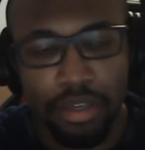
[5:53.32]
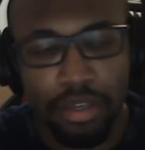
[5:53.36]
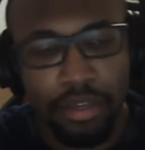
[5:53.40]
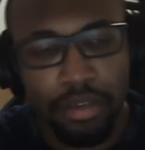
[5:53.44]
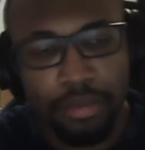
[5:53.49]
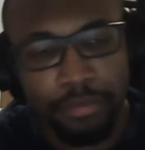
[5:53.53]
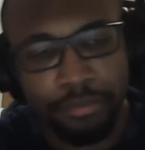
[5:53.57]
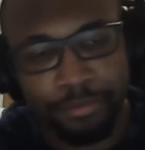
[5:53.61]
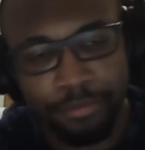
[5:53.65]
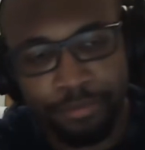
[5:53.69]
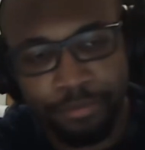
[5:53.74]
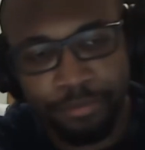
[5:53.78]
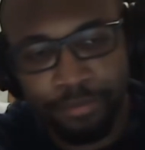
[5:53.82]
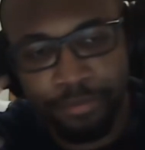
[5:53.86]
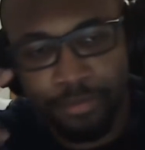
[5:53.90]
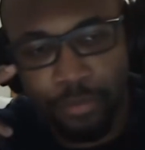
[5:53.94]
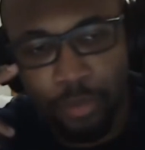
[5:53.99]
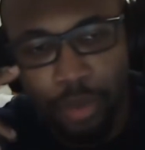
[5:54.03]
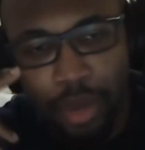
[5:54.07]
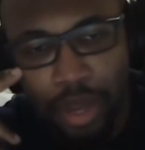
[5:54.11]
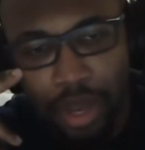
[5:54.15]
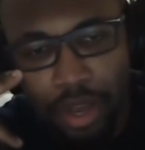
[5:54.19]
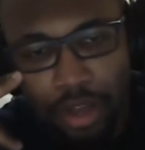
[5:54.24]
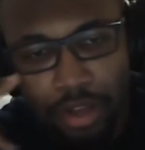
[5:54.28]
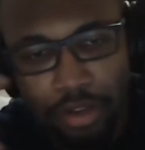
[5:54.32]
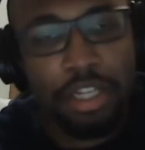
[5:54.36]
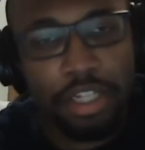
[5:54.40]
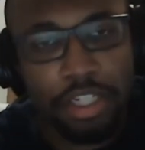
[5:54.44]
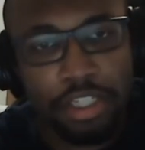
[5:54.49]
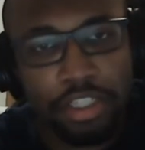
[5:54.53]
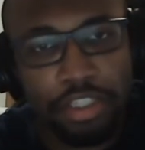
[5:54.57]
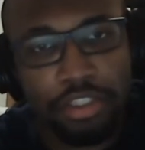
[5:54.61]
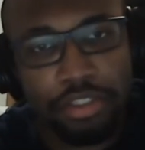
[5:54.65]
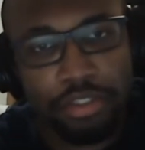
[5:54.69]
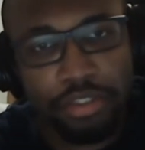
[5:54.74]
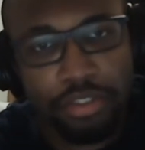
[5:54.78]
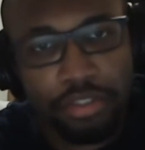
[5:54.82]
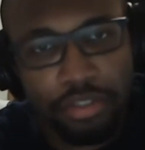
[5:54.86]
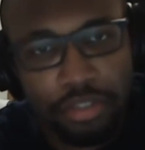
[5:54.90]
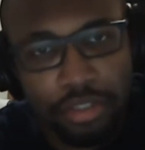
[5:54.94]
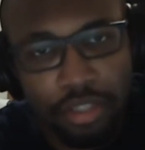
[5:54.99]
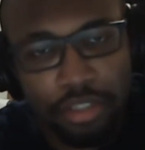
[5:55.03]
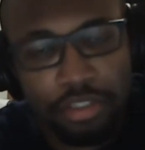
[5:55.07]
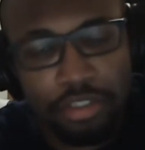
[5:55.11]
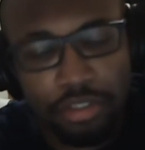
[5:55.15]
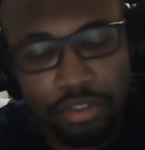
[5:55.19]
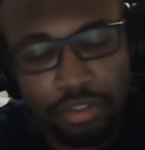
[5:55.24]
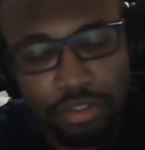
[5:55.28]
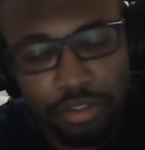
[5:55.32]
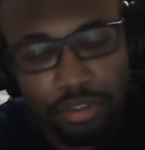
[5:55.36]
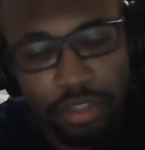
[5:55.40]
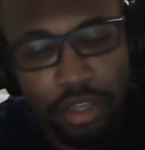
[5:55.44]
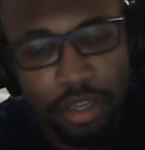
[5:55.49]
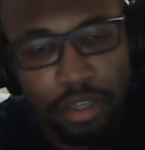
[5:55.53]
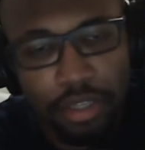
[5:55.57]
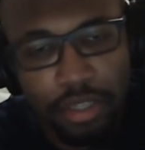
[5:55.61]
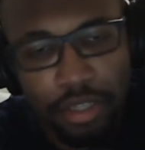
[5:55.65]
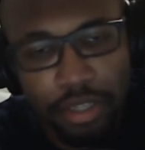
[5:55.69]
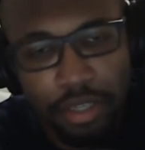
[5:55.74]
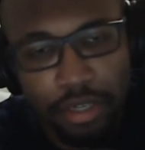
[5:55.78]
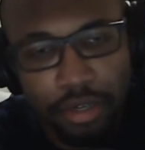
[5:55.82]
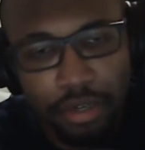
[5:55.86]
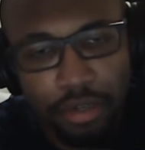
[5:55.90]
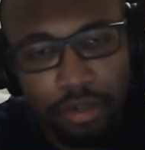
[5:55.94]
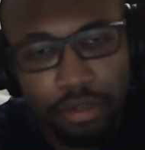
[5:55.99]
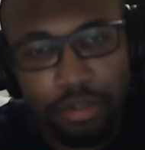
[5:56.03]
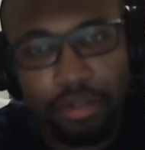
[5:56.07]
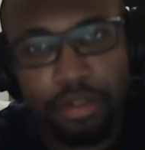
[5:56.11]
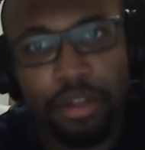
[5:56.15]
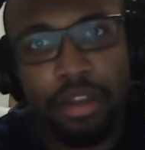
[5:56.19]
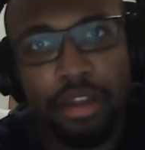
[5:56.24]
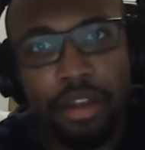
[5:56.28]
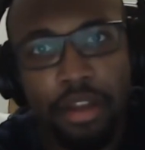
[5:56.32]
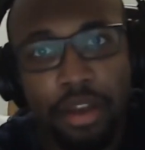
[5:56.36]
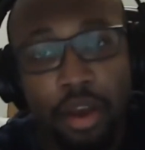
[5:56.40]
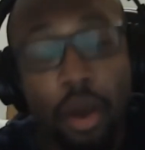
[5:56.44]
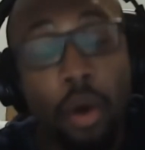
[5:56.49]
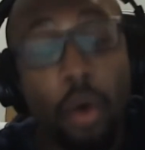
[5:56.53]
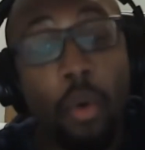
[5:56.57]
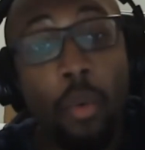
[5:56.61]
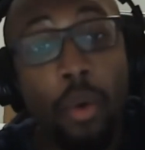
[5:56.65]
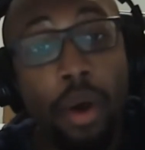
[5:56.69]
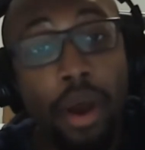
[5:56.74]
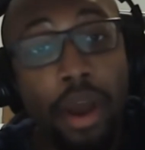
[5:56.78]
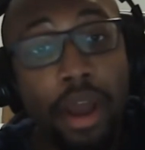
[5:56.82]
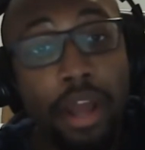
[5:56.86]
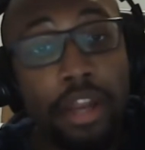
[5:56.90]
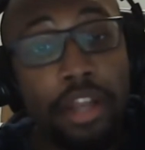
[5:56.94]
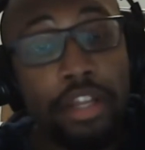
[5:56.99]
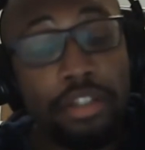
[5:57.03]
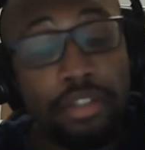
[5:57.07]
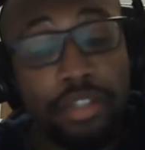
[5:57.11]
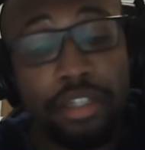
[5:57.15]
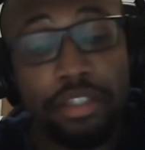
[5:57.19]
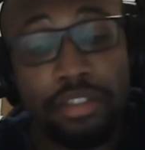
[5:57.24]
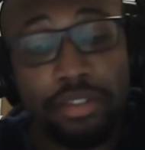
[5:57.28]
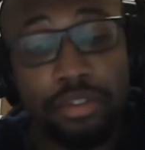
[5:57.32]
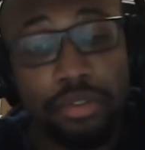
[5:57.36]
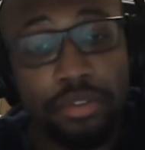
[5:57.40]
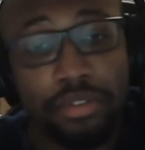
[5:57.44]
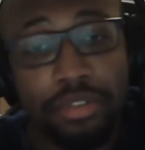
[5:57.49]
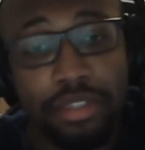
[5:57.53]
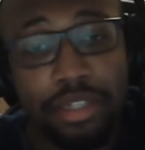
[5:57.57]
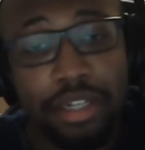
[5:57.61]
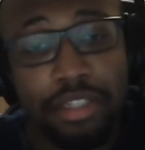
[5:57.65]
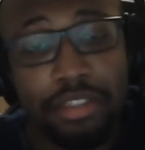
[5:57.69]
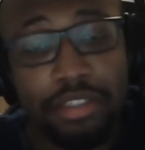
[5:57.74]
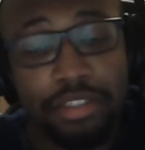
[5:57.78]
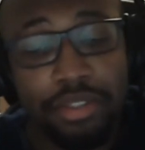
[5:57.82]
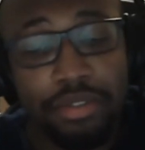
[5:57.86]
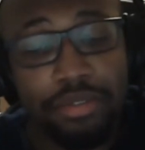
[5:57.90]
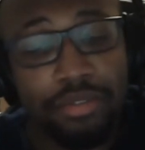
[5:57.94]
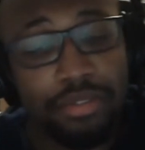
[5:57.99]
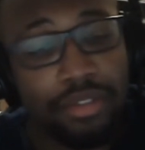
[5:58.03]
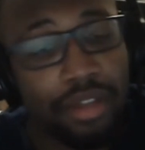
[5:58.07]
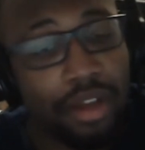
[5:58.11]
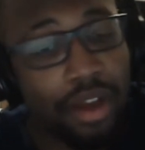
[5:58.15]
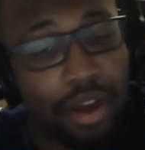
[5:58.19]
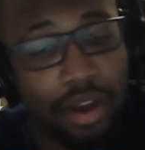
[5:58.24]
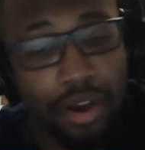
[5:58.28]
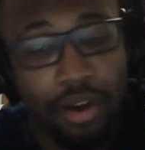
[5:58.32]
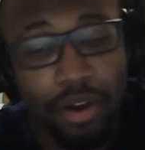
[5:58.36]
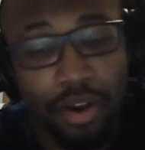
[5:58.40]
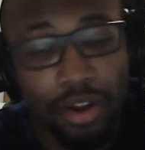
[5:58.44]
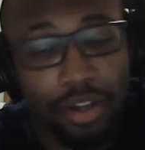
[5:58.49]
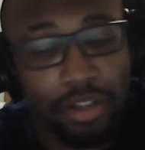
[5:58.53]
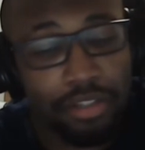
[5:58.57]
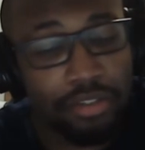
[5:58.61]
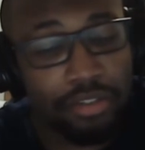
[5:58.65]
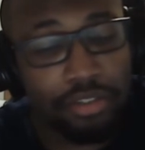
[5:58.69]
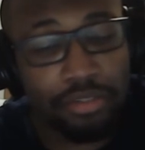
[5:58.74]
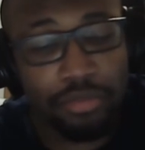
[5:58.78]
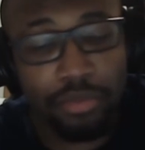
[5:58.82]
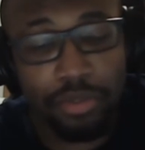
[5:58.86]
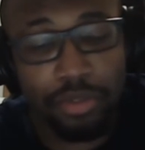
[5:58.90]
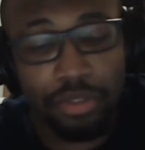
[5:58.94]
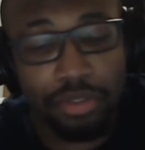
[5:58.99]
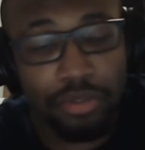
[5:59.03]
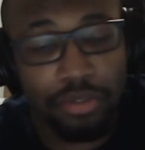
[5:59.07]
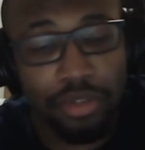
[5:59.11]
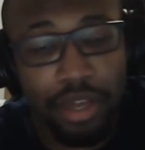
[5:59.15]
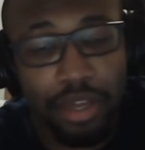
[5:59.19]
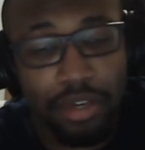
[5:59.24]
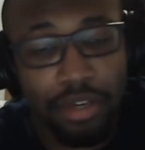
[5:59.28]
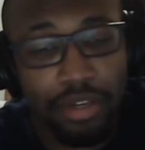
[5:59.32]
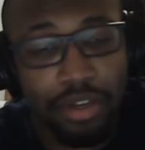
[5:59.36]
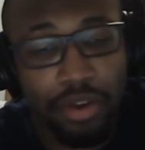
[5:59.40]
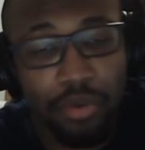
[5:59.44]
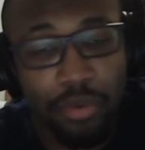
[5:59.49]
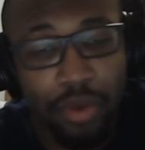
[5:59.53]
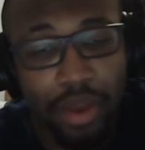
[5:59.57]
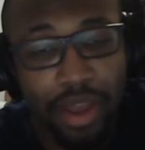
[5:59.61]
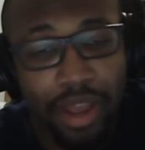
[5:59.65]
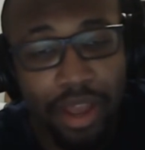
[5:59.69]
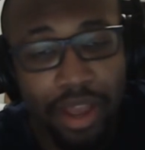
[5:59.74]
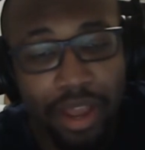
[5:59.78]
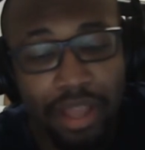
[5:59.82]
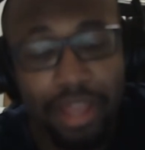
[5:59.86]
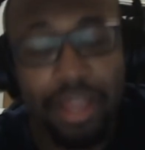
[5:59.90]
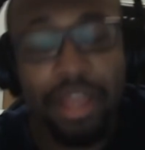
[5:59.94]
Wow, it sure sucks you're stuck here. What? You say the students did that to you? No, our students wouldn't do that. No way.